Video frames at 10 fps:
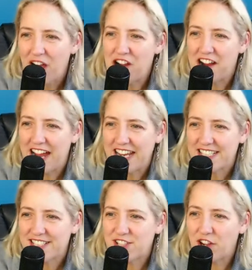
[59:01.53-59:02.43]
right,
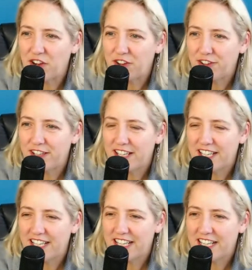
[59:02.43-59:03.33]
so
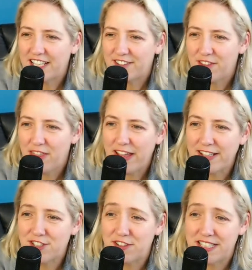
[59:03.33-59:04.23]

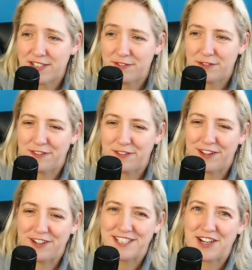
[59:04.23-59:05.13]
thanks, Christopher, for
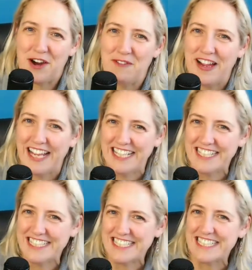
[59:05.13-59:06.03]
those
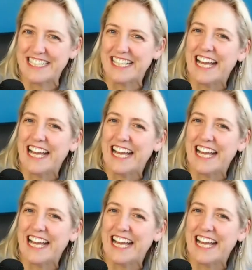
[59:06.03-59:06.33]
comments.